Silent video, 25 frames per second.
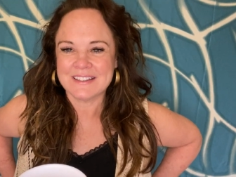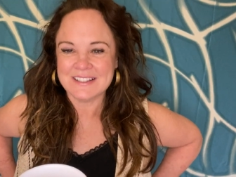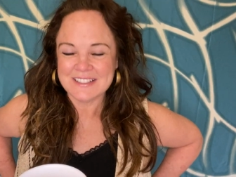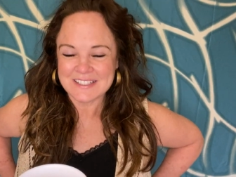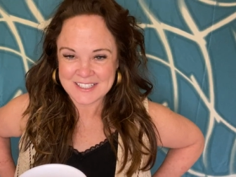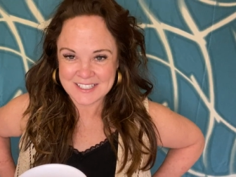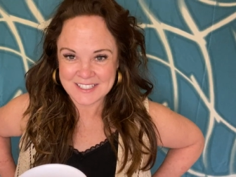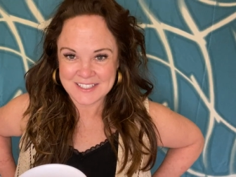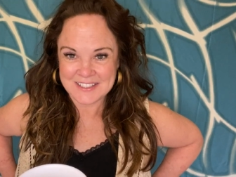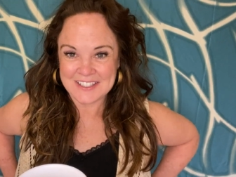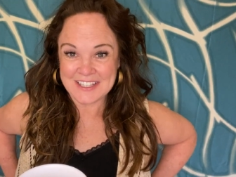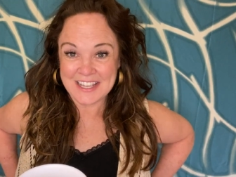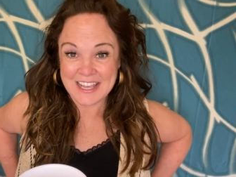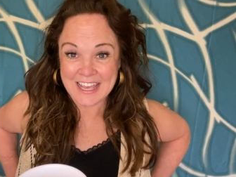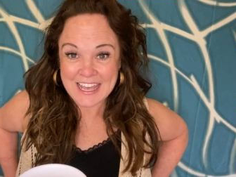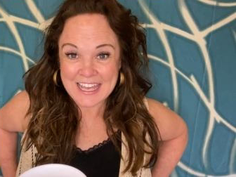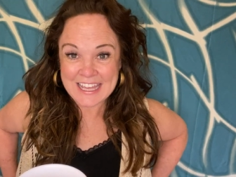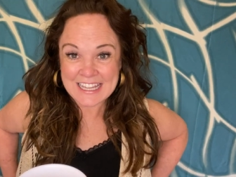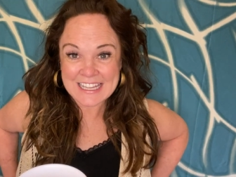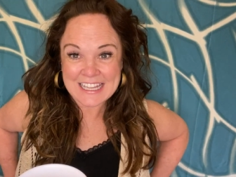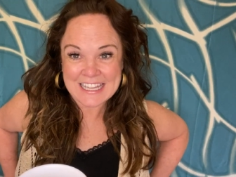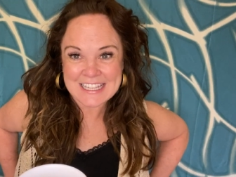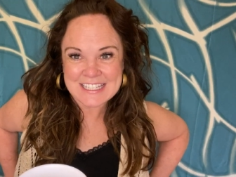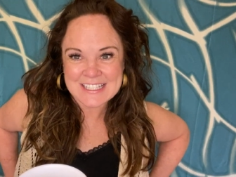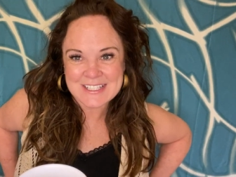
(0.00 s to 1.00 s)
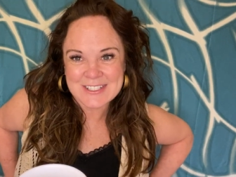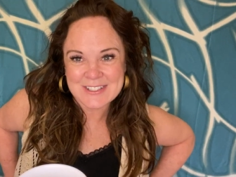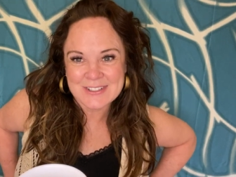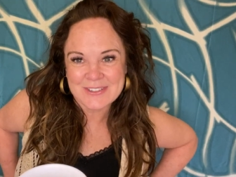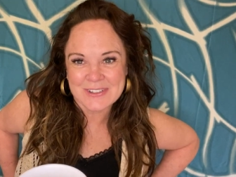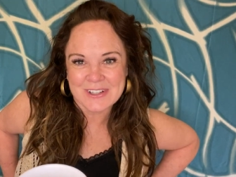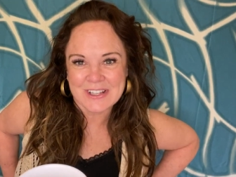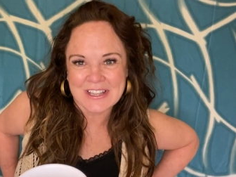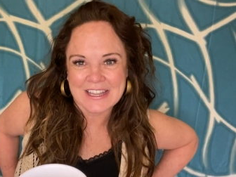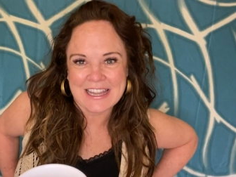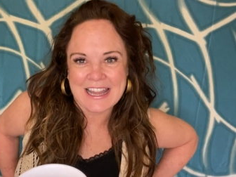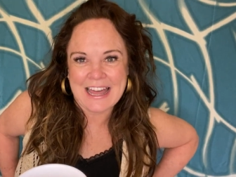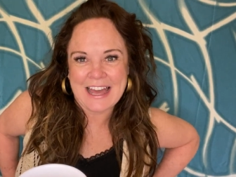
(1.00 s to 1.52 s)
Today, let's do
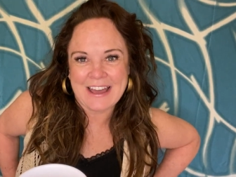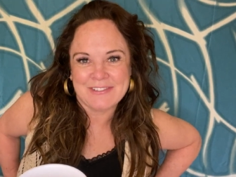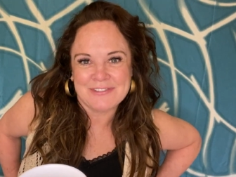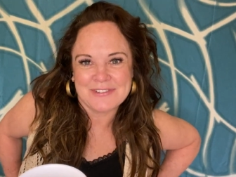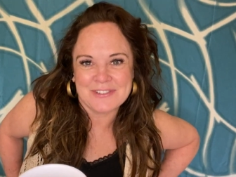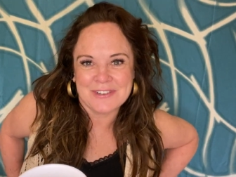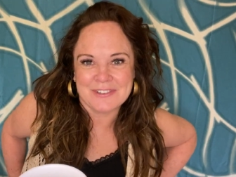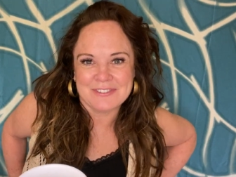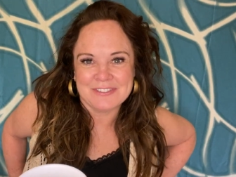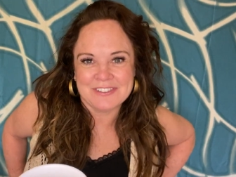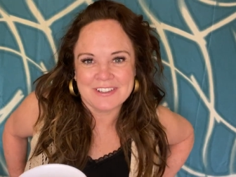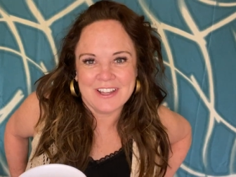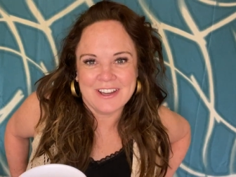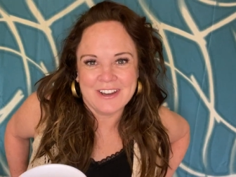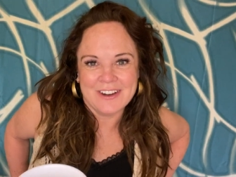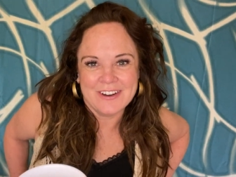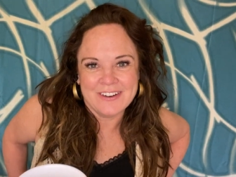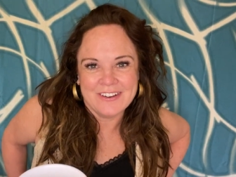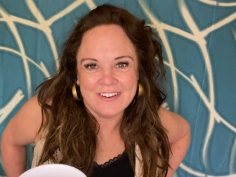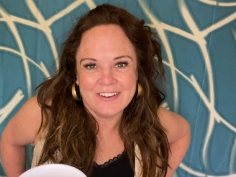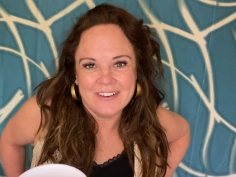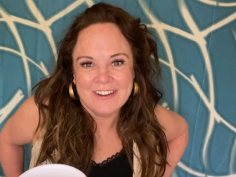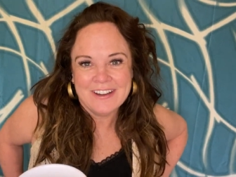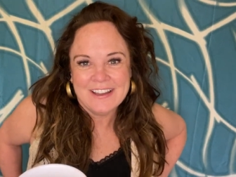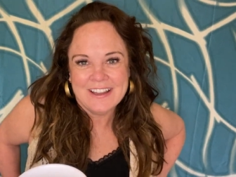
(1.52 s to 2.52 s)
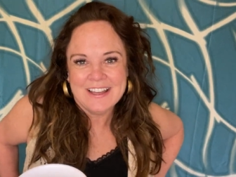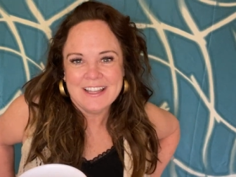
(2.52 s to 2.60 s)
a laughter flow.